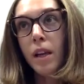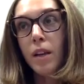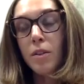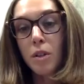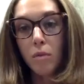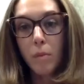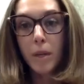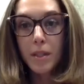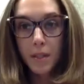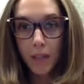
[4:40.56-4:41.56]
And so when
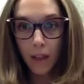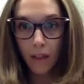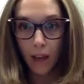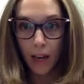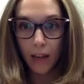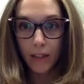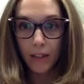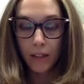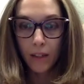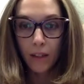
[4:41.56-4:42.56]
we see that
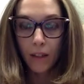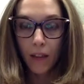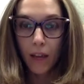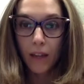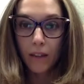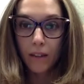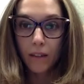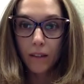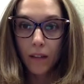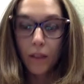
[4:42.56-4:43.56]

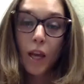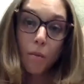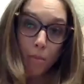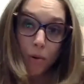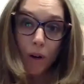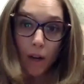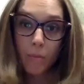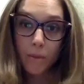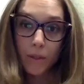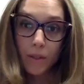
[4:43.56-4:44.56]
then
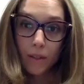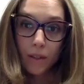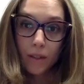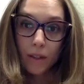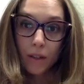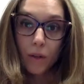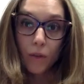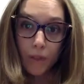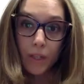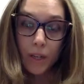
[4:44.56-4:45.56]
prompts your
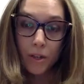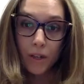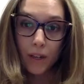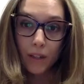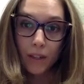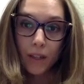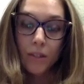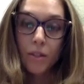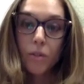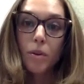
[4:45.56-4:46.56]
physician
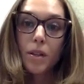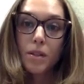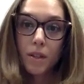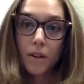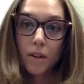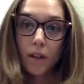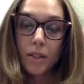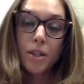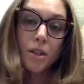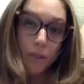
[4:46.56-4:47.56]
to consider
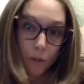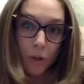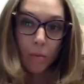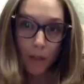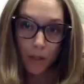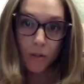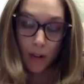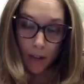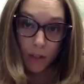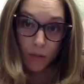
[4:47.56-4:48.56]
additional treatment
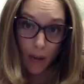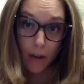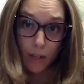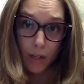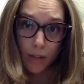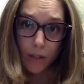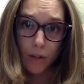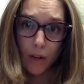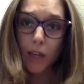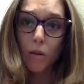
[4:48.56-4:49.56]
strategies,
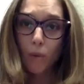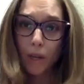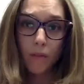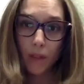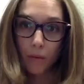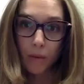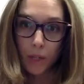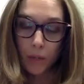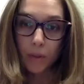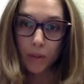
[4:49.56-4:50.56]
try to get rid of that
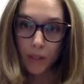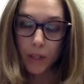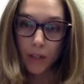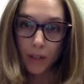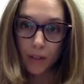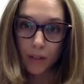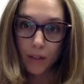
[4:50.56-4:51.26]
residual disease.